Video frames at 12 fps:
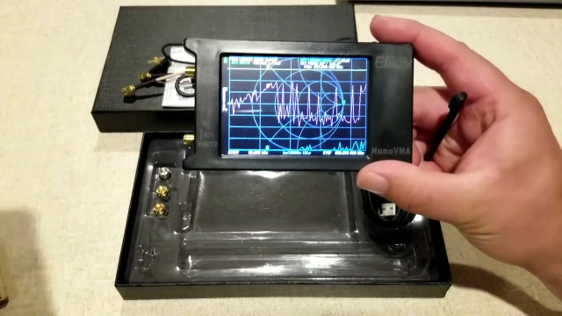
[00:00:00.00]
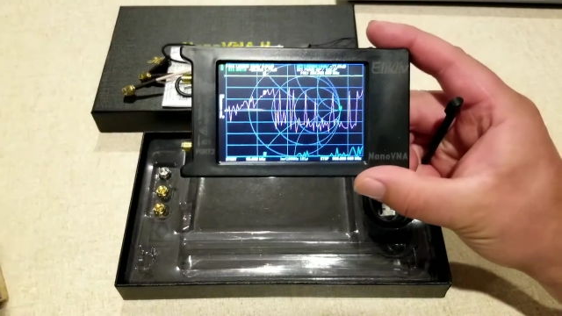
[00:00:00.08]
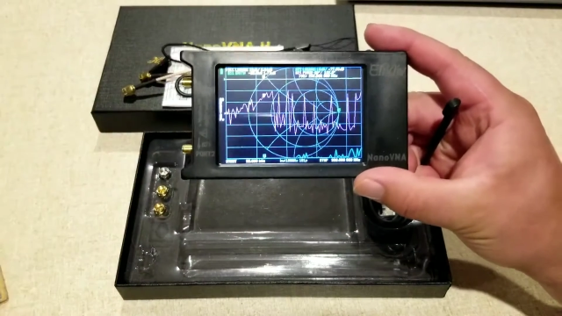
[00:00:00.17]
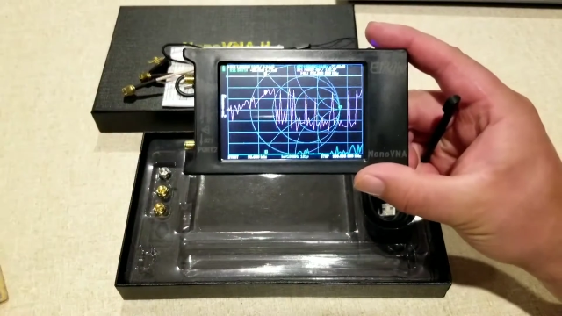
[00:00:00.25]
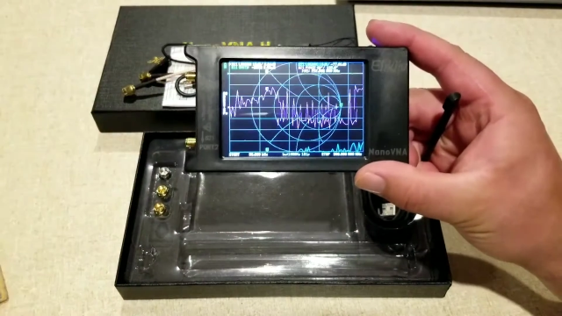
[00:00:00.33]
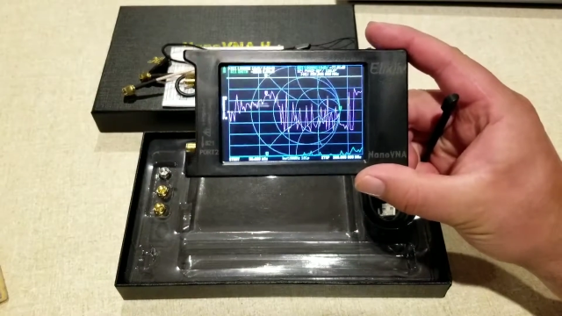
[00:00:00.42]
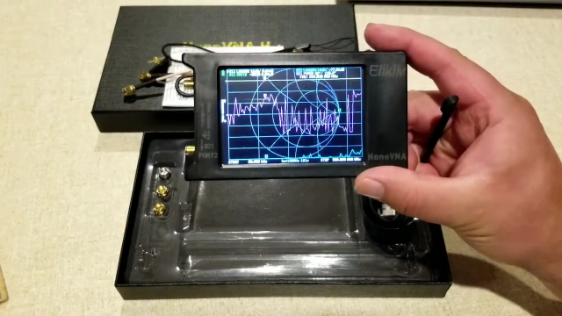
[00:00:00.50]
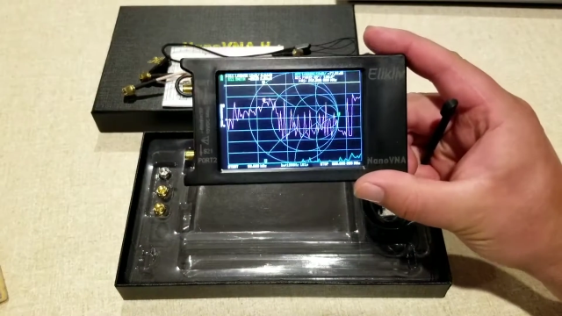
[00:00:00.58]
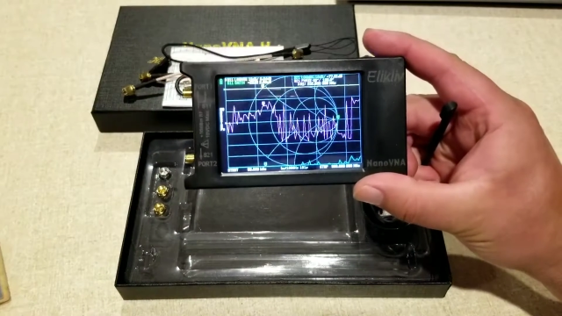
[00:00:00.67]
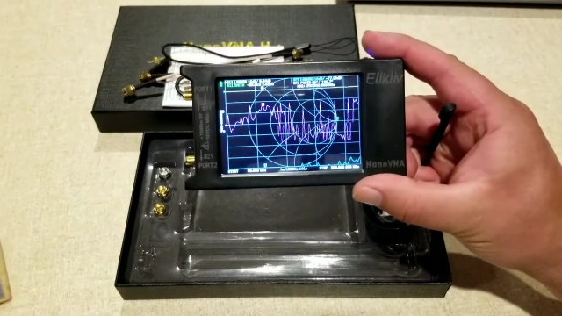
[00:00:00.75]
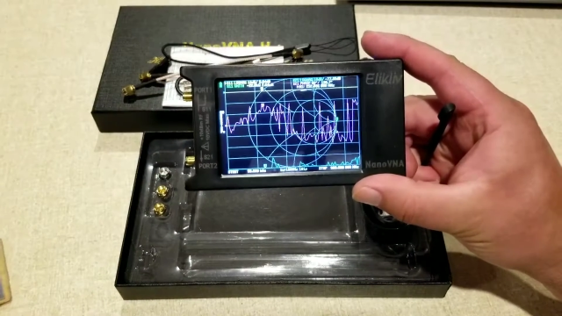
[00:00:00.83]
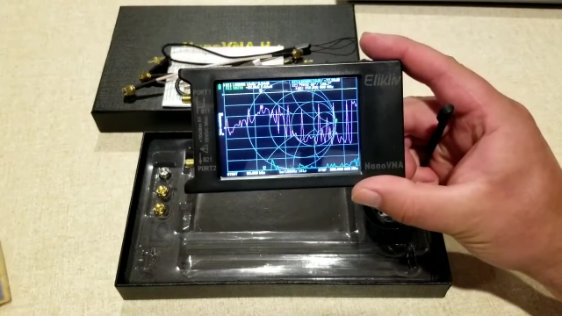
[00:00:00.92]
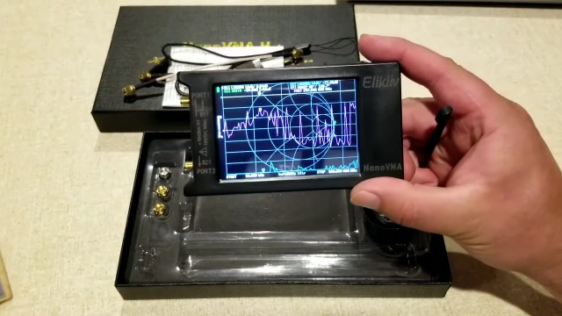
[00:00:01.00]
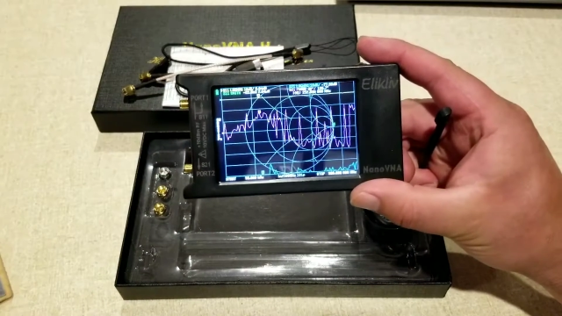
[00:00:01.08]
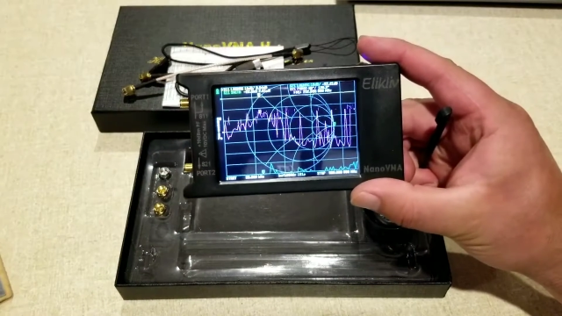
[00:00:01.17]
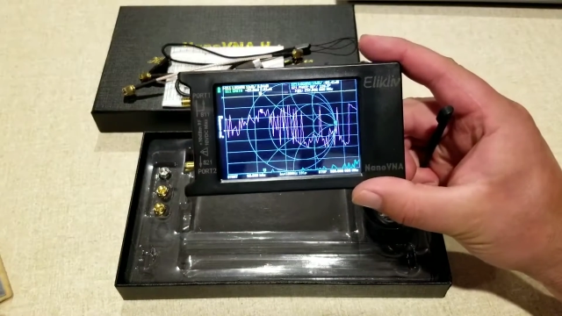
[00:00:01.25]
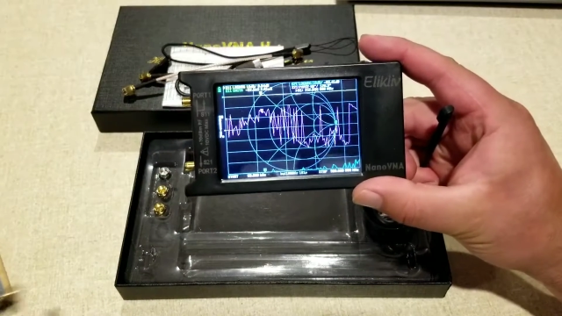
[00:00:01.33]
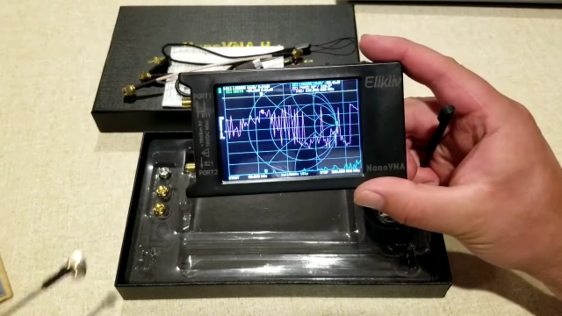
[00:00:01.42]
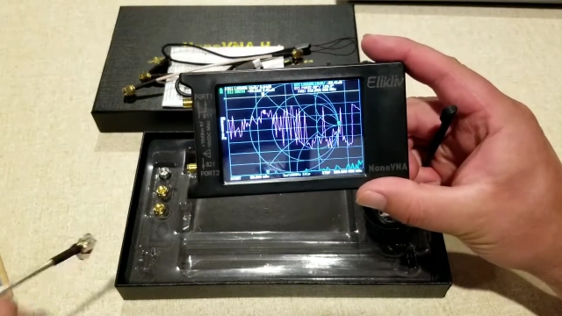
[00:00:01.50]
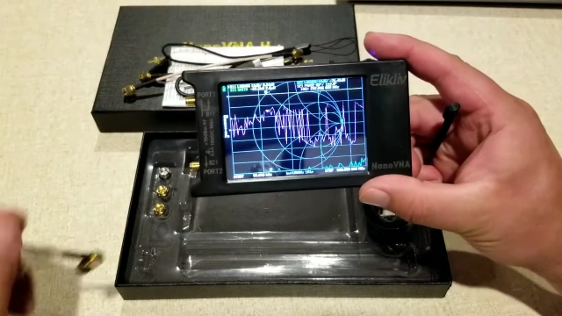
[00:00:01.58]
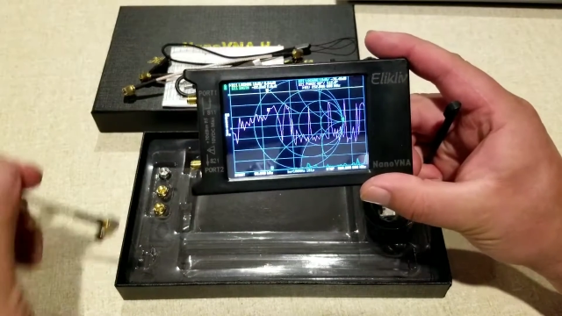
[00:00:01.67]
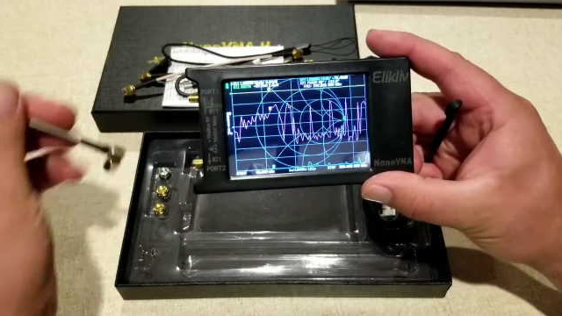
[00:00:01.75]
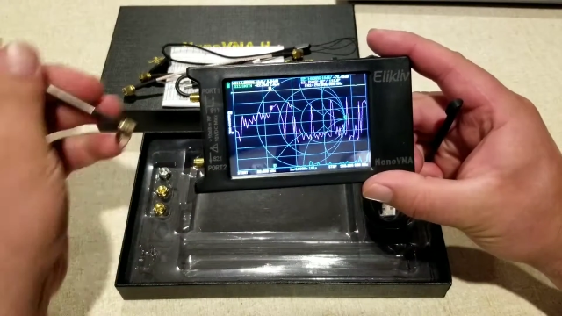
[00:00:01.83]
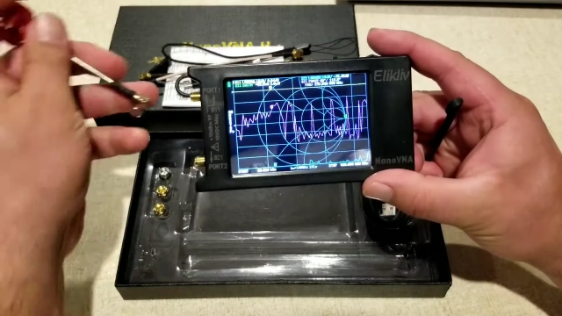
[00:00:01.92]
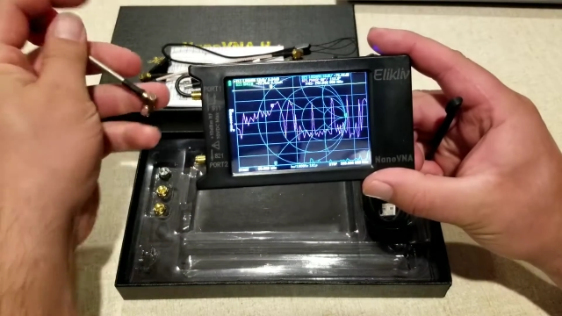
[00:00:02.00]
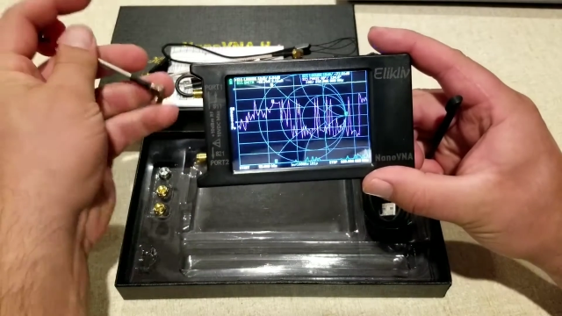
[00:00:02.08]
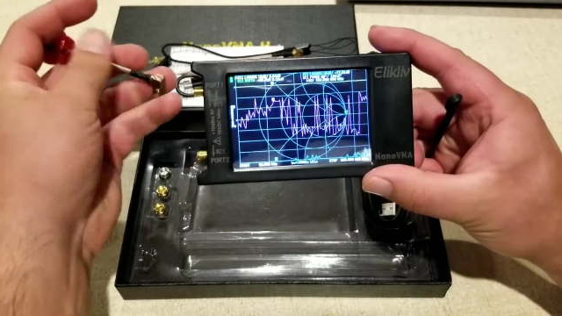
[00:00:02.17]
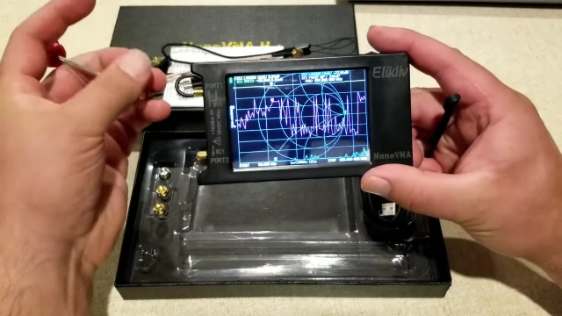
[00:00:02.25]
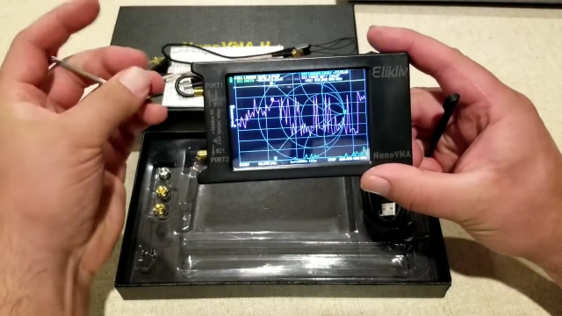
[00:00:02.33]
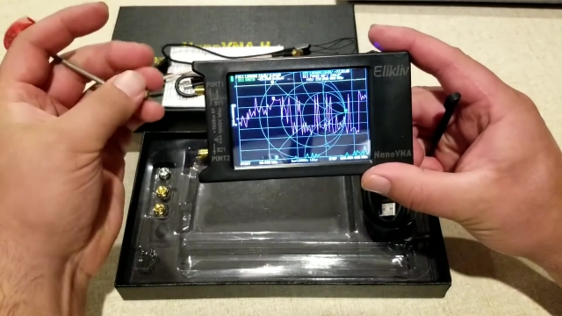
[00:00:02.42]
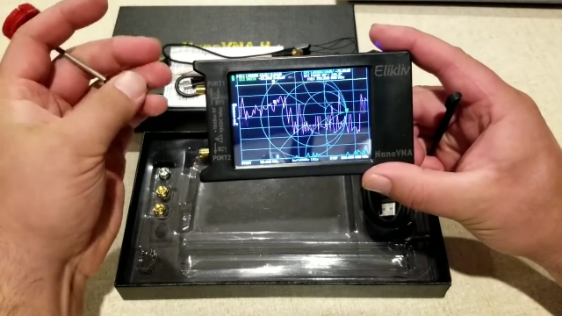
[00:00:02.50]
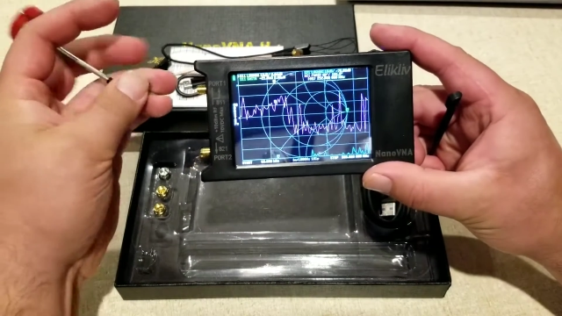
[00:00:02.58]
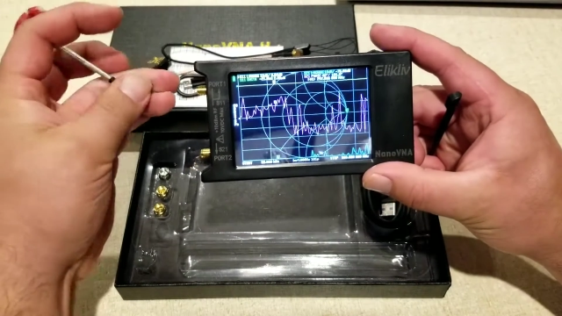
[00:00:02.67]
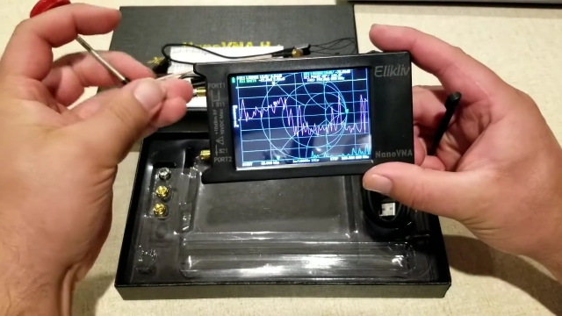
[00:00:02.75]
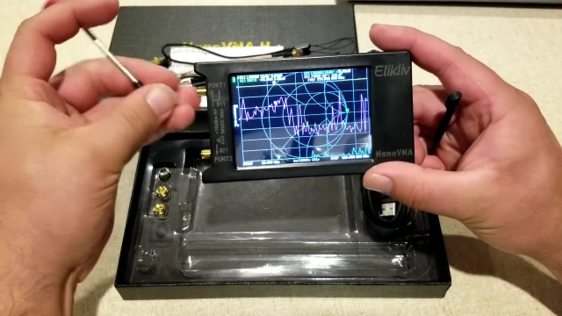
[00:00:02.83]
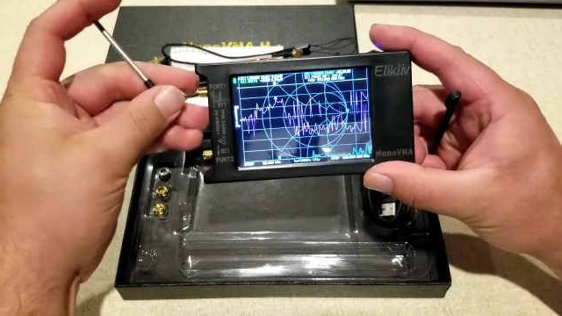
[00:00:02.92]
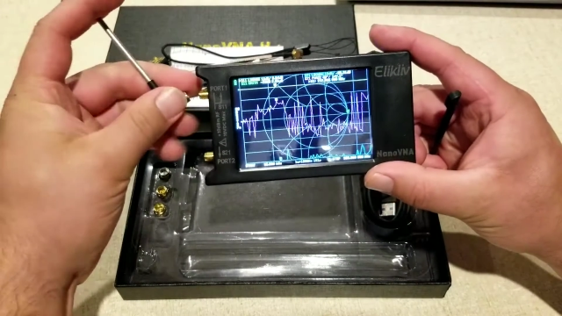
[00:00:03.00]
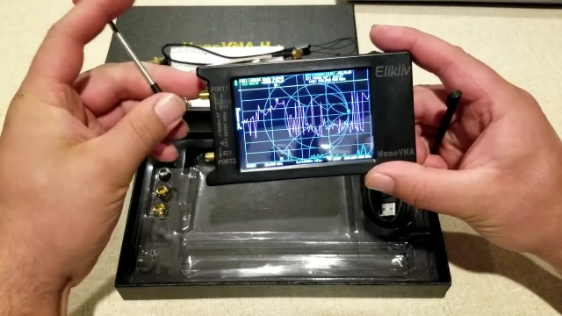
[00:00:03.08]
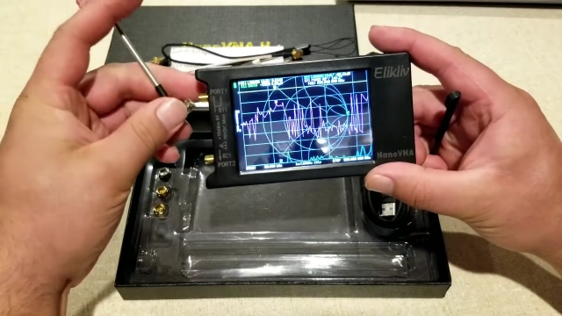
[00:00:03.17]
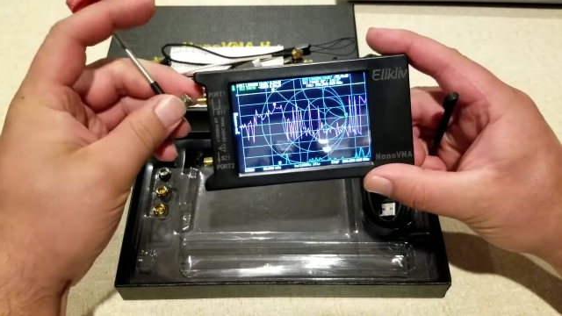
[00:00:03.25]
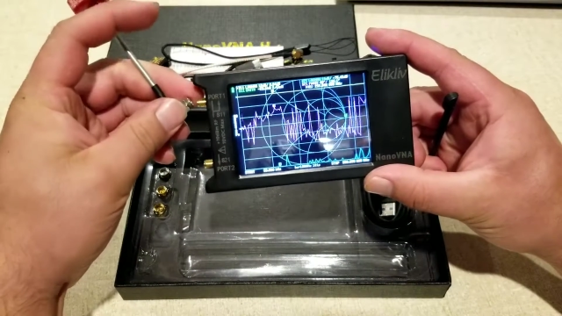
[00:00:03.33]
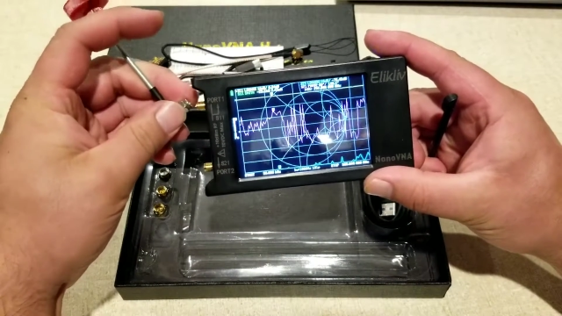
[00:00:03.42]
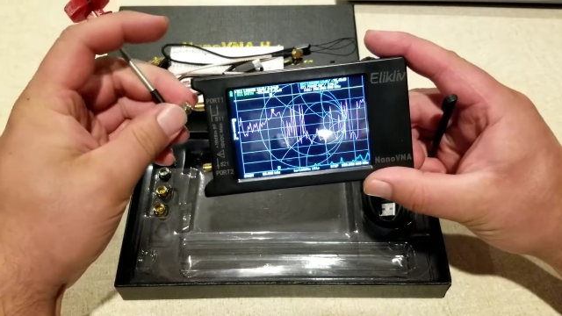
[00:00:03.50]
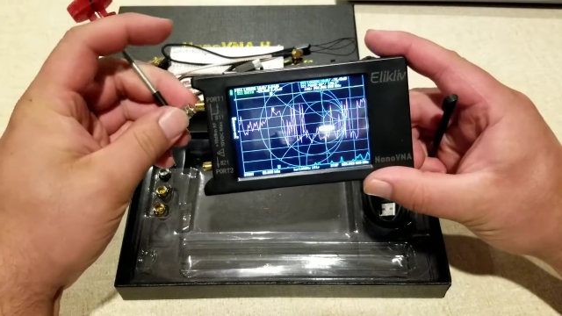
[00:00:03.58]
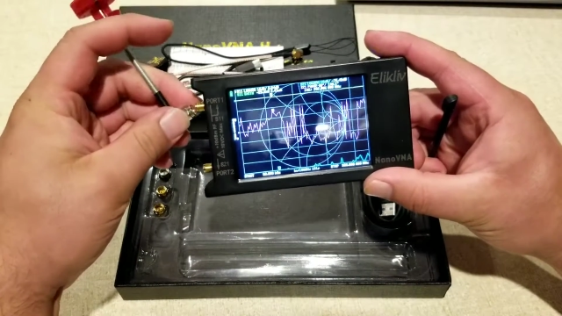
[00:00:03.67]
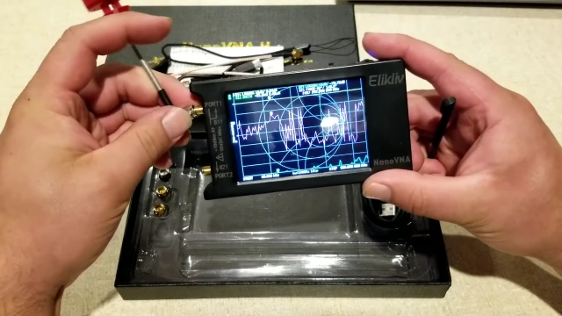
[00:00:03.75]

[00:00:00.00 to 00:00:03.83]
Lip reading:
(no speaker visible)